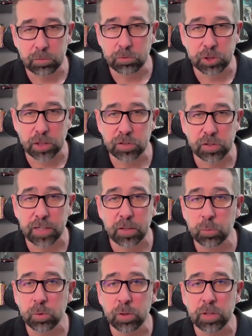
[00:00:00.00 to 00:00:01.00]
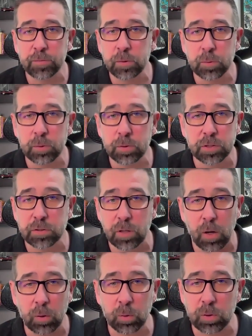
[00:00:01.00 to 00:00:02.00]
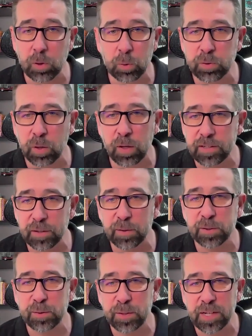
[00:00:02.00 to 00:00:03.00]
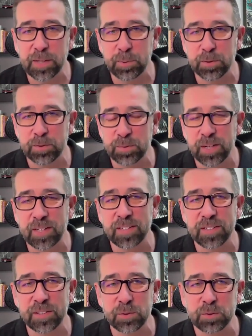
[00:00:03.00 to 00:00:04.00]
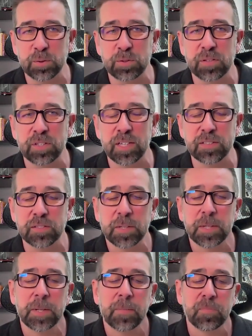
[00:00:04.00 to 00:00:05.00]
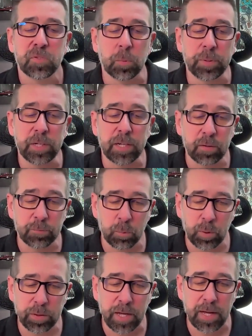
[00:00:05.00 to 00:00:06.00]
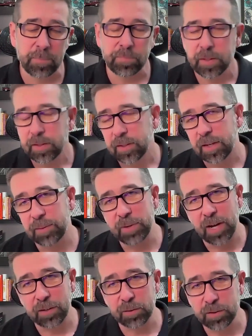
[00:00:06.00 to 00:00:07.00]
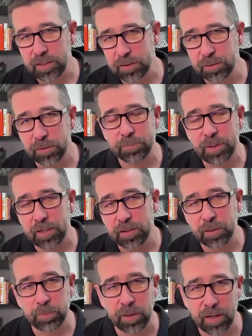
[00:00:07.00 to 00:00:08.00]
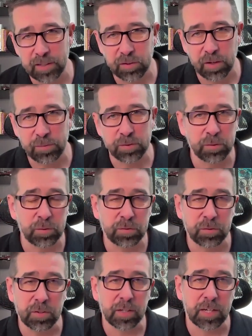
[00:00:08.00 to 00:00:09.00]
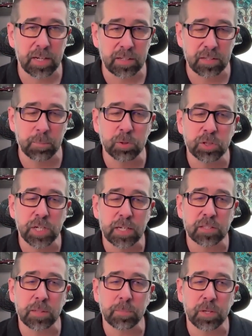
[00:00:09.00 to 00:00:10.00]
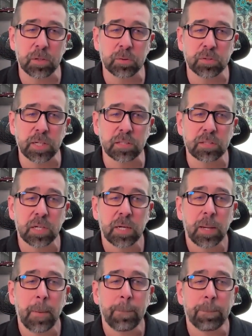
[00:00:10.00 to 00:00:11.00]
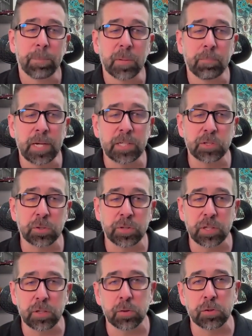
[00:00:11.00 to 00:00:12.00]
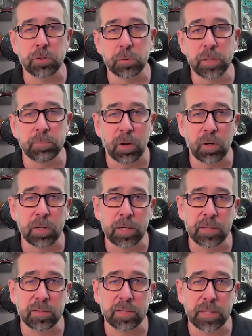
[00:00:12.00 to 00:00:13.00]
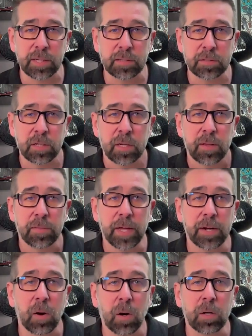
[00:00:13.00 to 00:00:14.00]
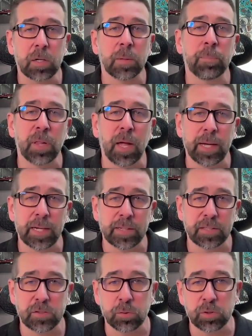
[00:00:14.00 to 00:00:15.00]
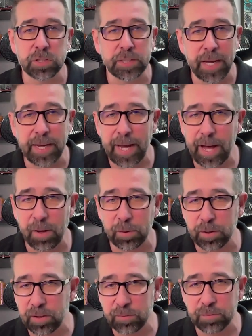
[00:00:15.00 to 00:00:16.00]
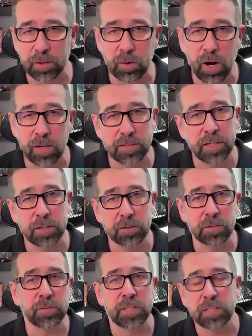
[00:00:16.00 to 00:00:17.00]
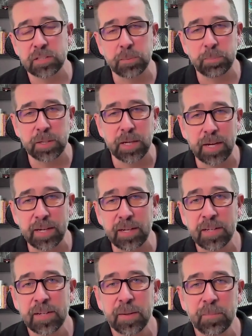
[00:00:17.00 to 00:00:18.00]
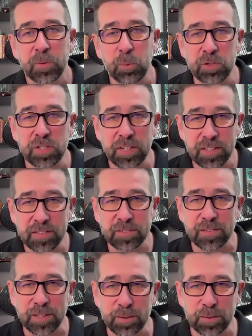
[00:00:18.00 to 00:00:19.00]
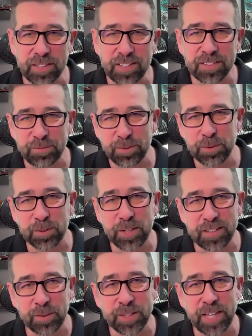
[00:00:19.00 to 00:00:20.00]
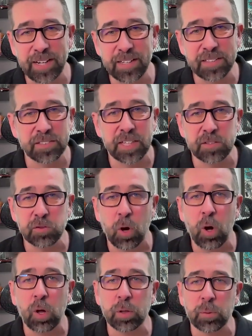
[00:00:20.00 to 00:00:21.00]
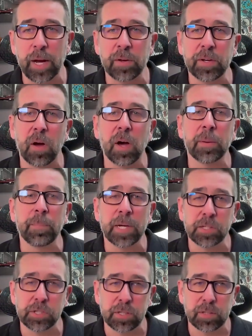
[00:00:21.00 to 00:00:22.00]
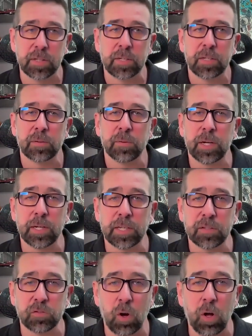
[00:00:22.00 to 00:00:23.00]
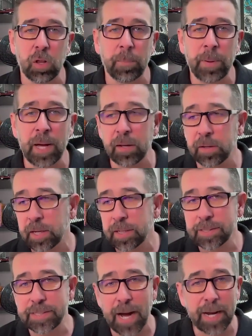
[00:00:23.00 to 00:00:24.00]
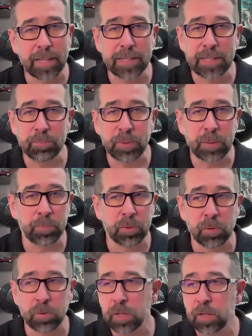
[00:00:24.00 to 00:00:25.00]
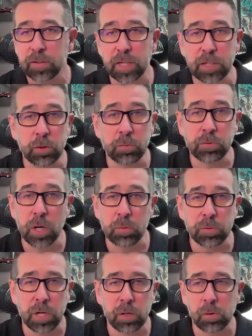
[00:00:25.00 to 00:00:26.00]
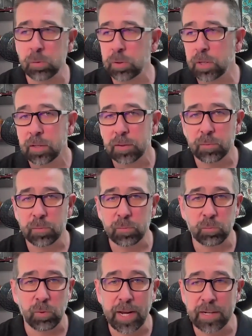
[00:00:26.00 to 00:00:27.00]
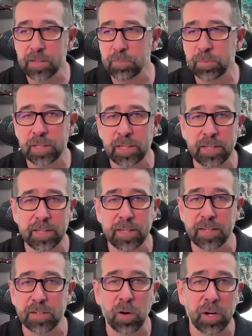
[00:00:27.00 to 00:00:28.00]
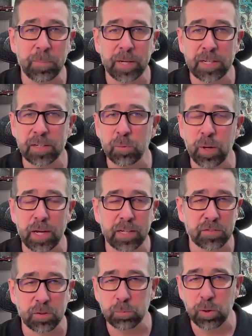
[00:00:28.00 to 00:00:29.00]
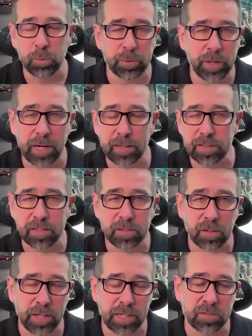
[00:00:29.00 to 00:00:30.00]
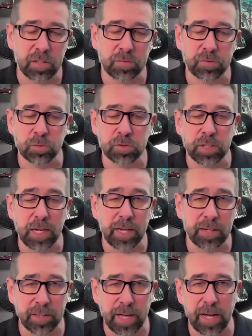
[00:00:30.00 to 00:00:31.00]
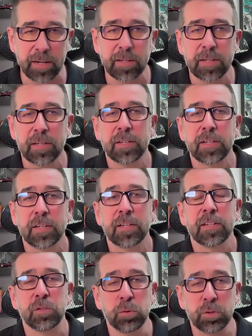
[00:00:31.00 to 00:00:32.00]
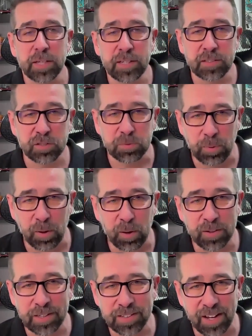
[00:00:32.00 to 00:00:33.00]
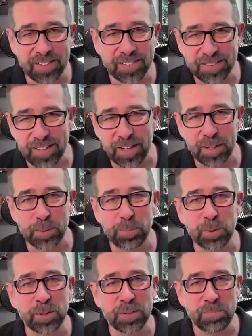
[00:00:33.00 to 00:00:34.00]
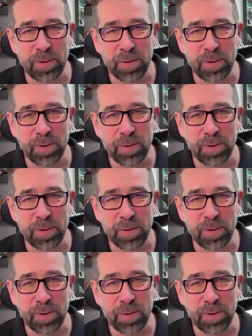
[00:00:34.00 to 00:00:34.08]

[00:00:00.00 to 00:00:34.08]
just like you would if you were just cold calling all your neighbors, right? And those sorts of things. So be careful with that. I'm not your legal, I'm not your compliance officer, so you can kind of double check some of those things. But make sure that you're doing marketing things that are compliant. So stay out of the crosshairs of TCPA, which is literally, if you look at what that is, it's all around automation, right? It's all about dialing people that you don't know randomly in an automated way. So robo-dialing and all that stuff. So stay out of that. Do things small and non-scalable and